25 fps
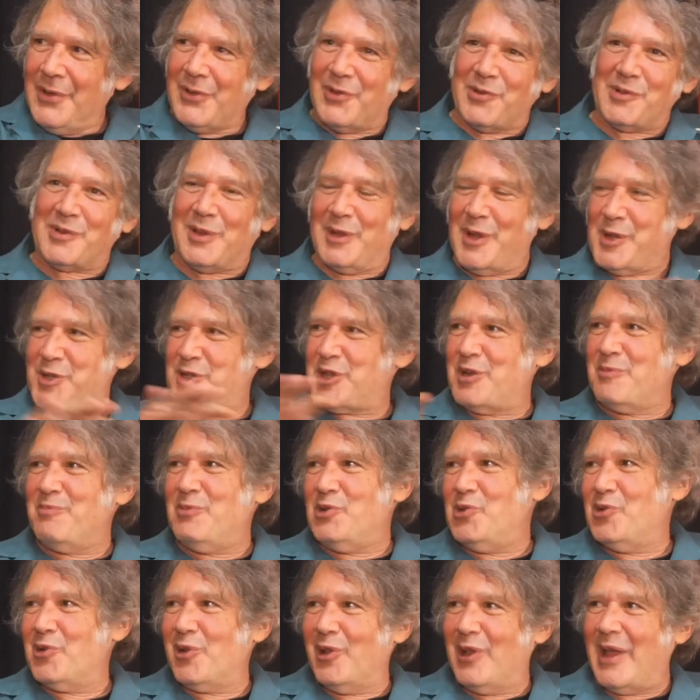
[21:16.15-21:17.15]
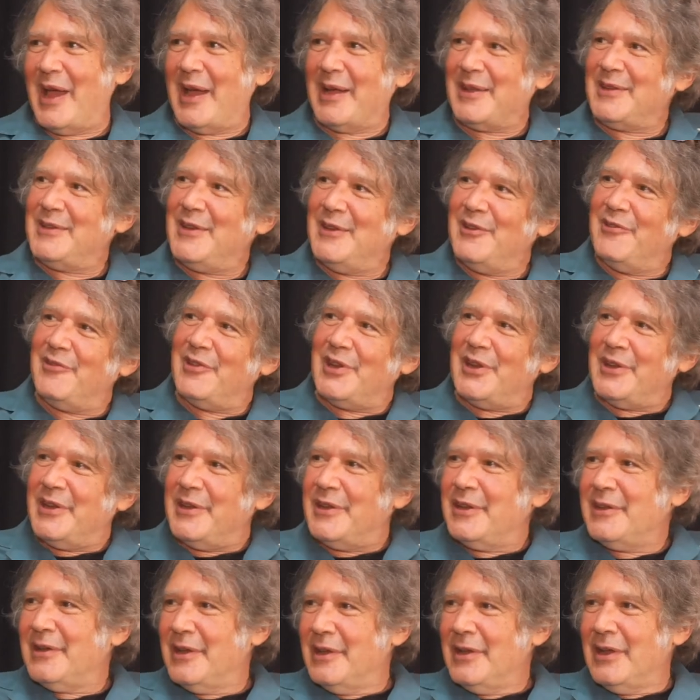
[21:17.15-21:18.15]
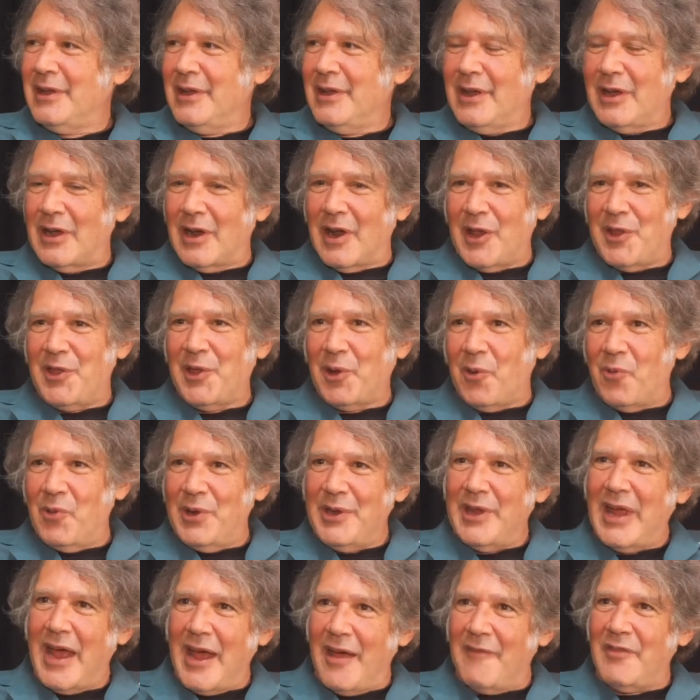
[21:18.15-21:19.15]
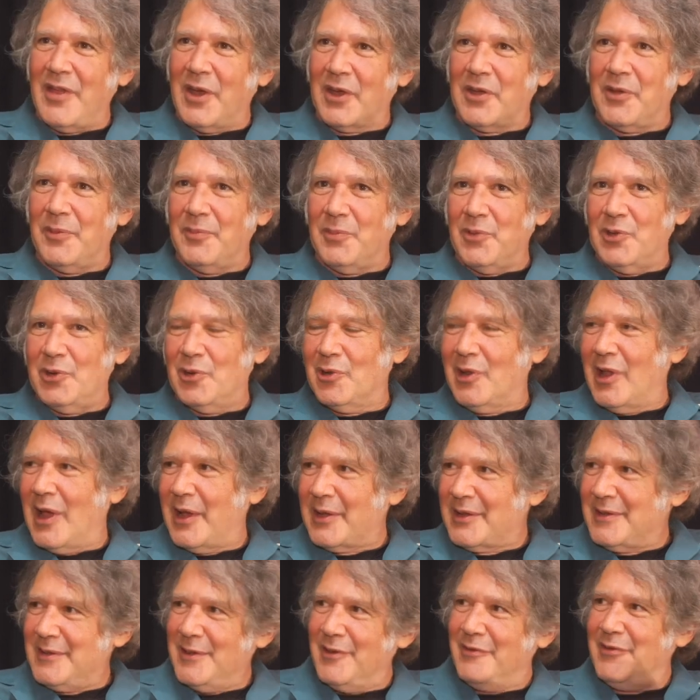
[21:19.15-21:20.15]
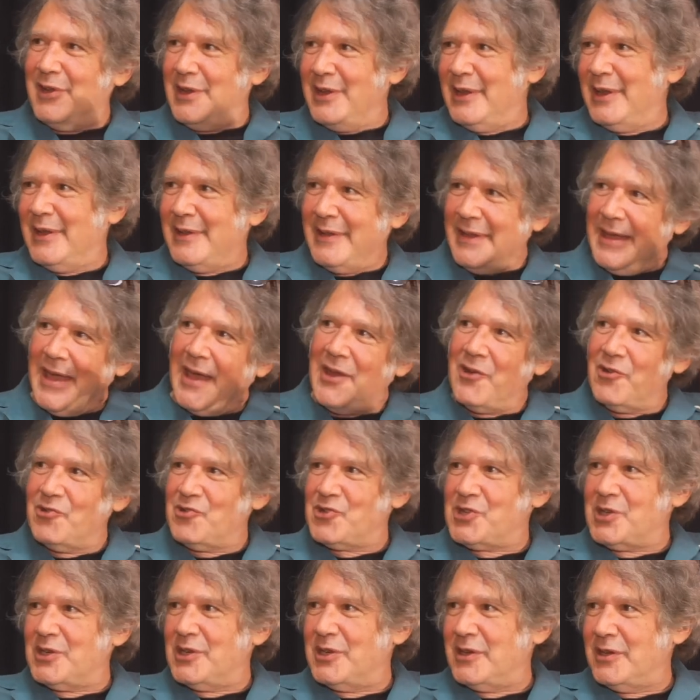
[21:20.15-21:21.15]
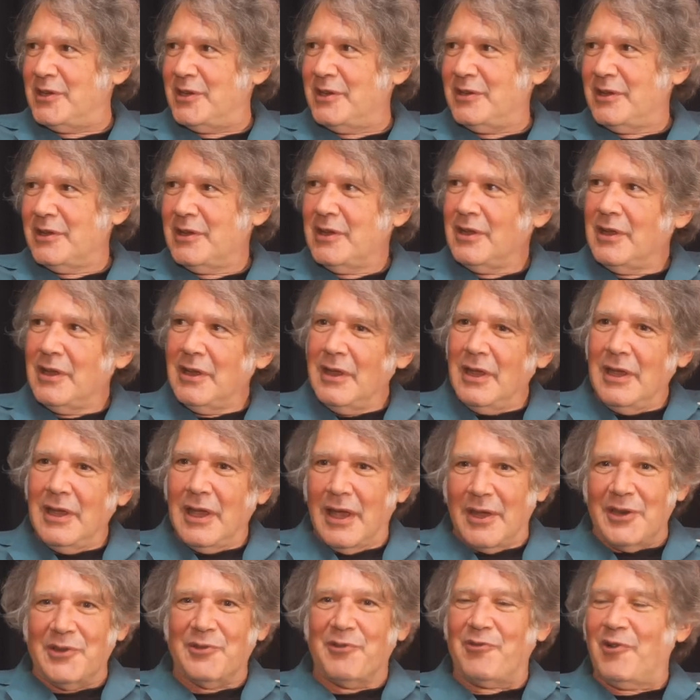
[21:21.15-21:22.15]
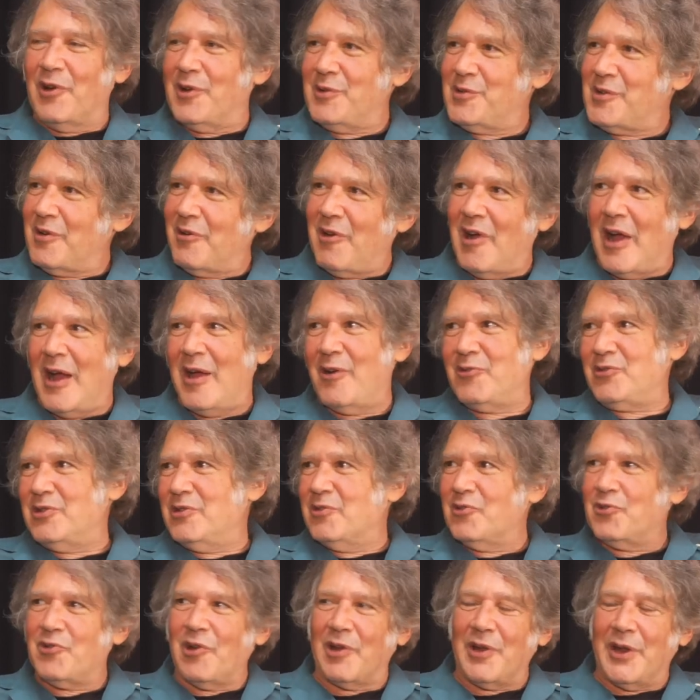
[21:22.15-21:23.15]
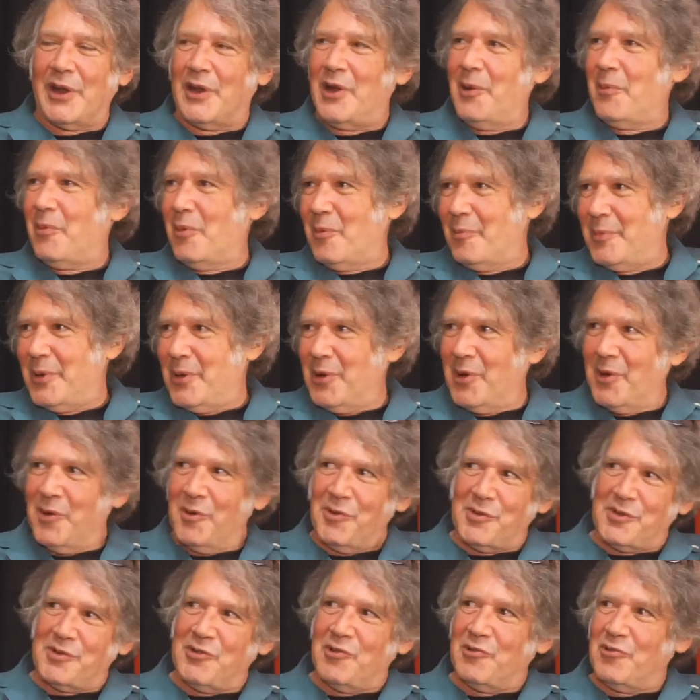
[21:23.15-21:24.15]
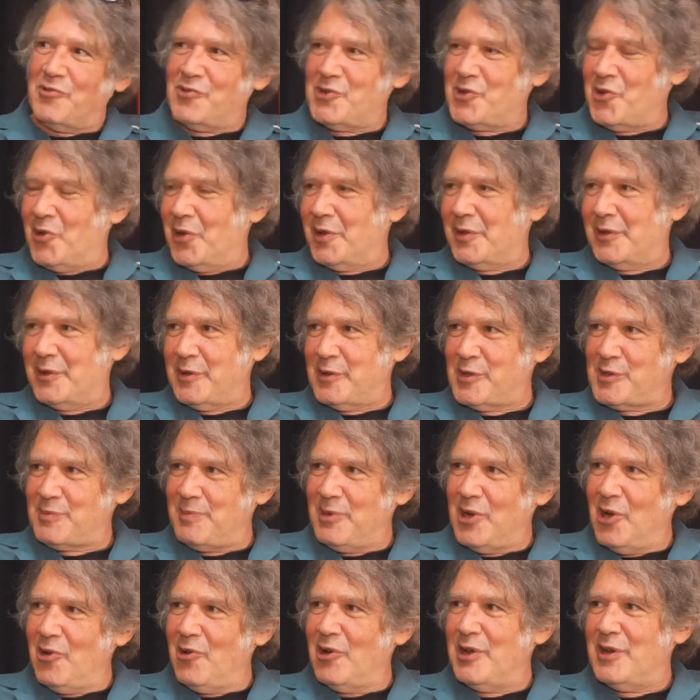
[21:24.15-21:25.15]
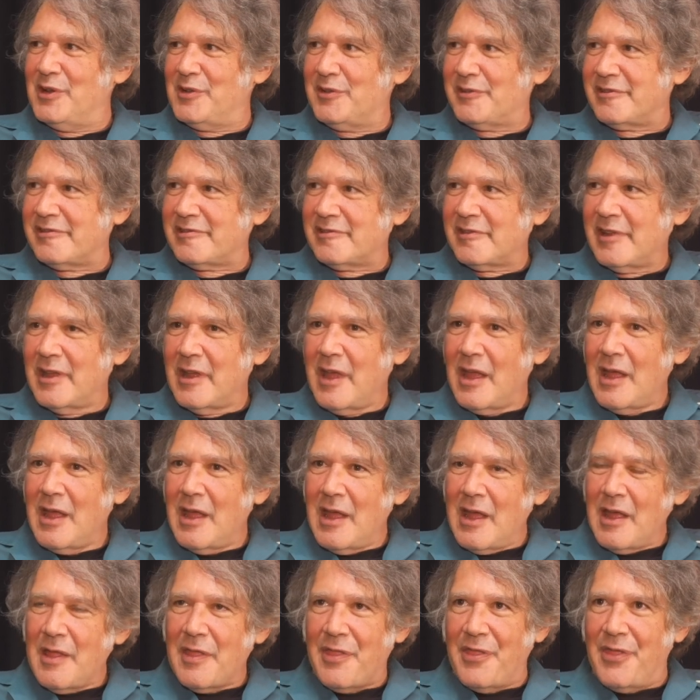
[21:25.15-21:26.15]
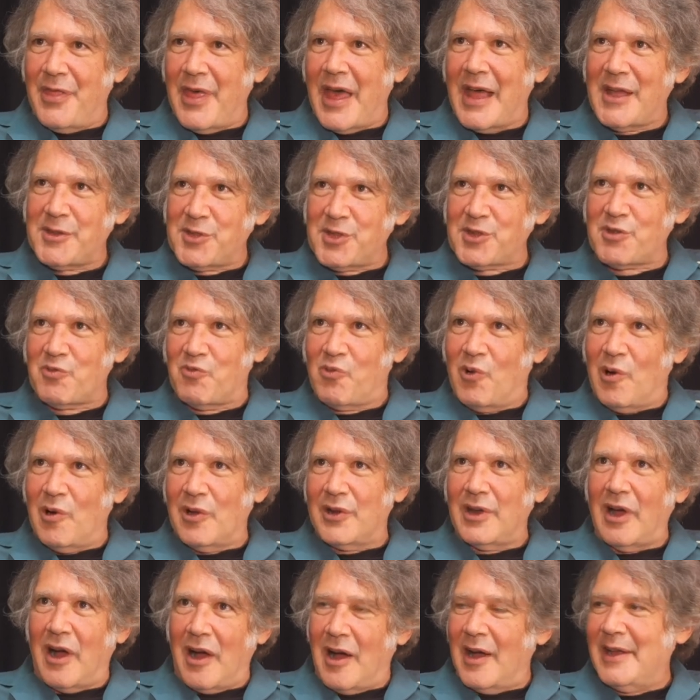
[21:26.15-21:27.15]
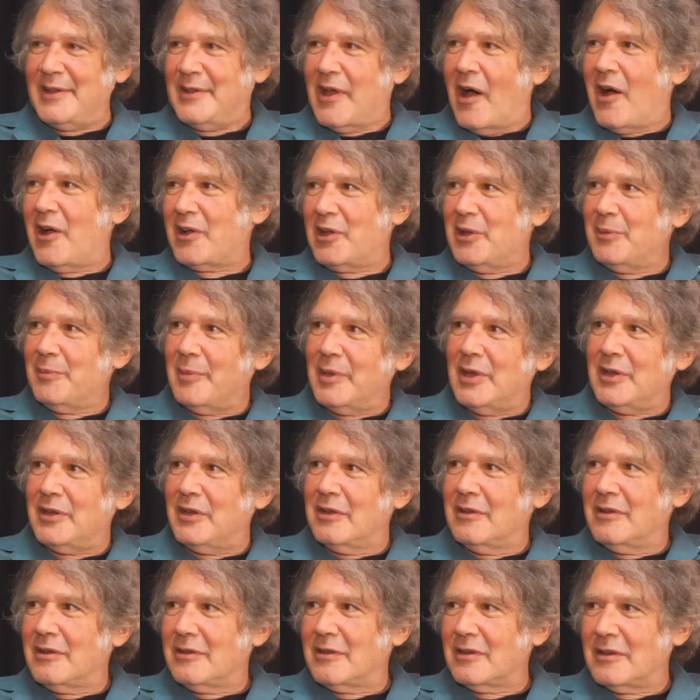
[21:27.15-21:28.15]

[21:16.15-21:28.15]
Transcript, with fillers: There's less communal activity and I think when you have that communal activity and the energy, and your friends are out, you're drinking a couple of beers and you're enjoying the experience, that's what I document.